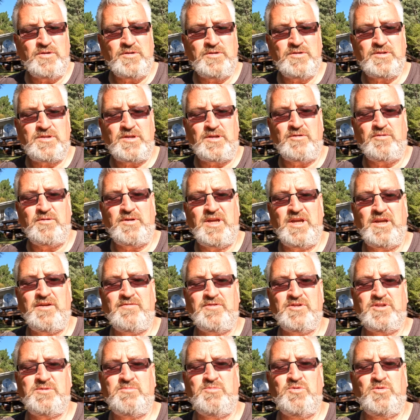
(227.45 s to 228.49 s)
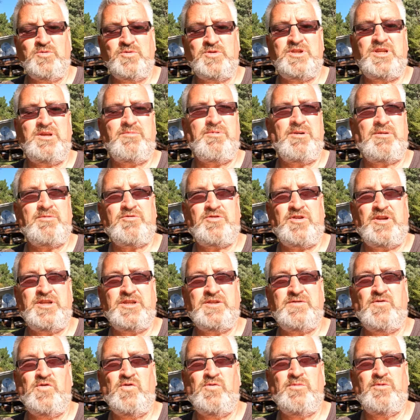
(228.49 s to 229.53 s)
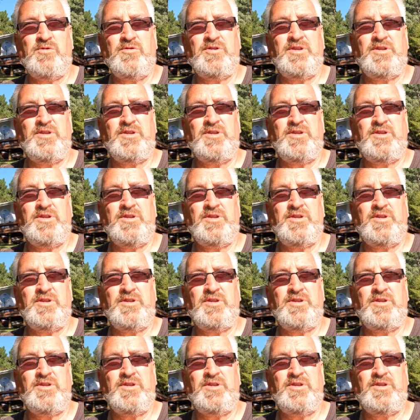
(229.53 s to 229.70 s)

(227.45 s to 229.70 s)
so we have a small step-up transformer